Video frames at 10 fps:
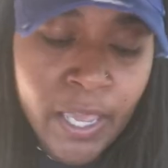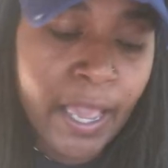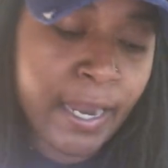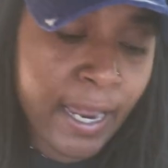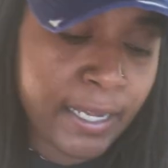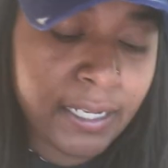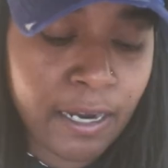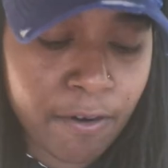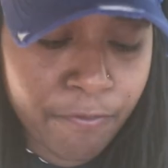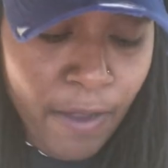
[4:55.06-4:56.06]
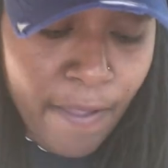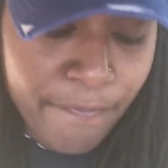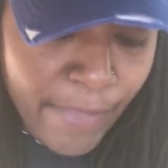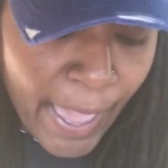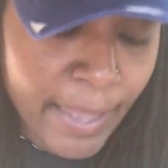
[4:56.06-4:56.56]
And I
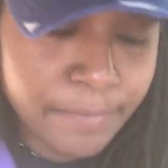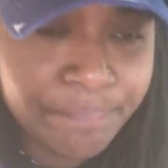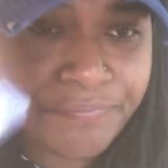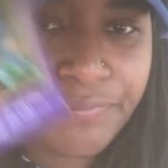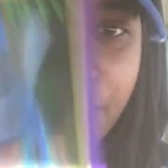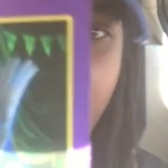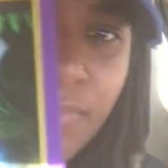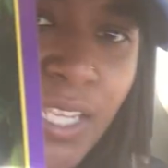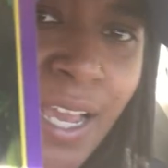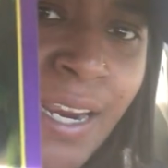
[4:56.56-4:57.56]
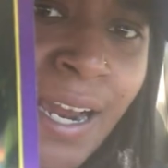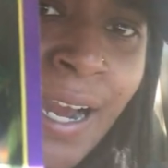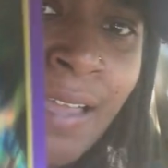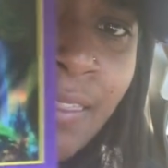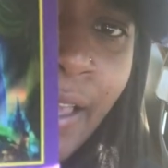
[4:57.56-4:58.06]
clarified that And I
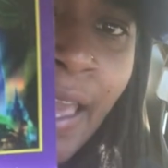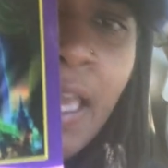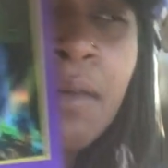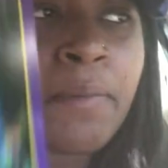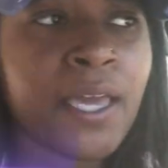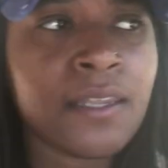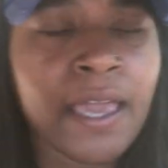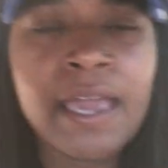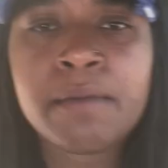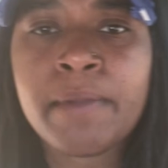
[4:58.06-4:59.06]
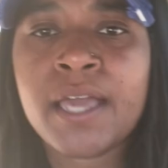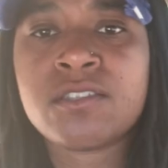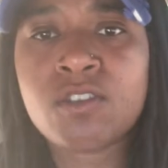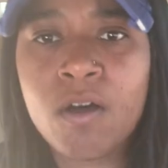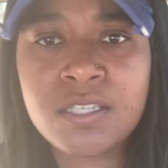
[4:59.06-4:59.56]
got the Hangman. The
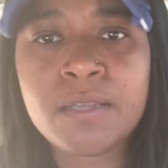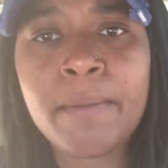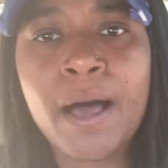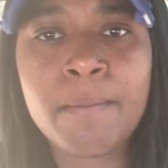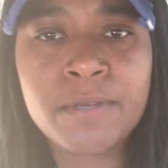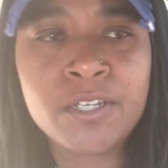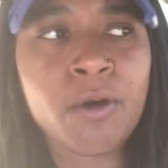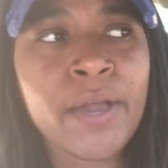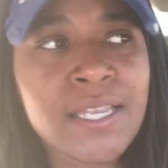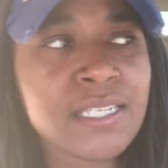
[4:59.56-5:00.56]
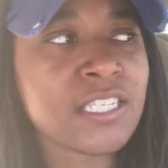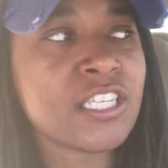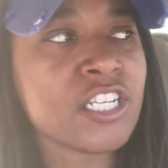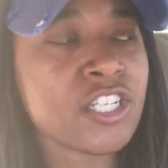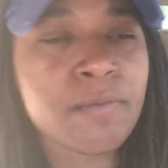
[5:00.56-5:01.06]
Hangman talks about, you know,
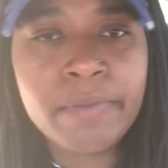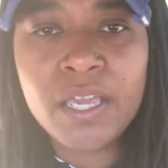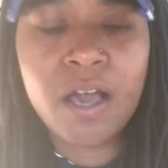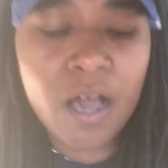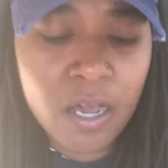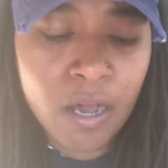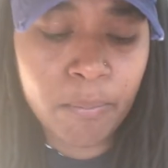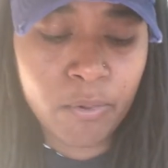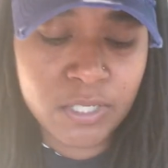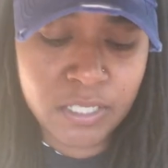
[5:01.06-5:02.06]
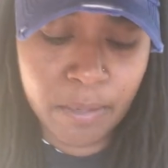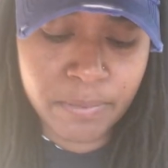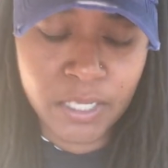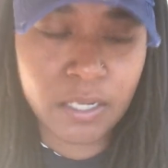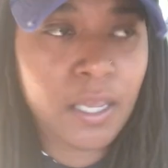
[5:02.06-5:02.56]
indecision, being hung up on
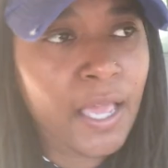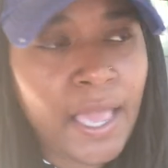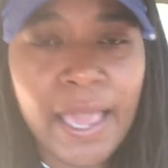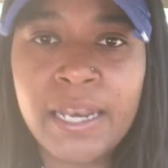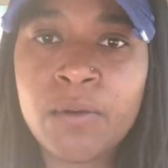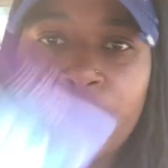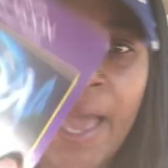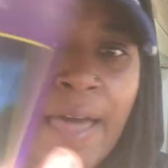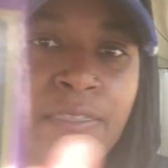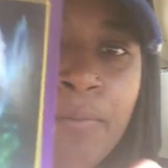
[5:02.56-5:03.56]
something. And then we had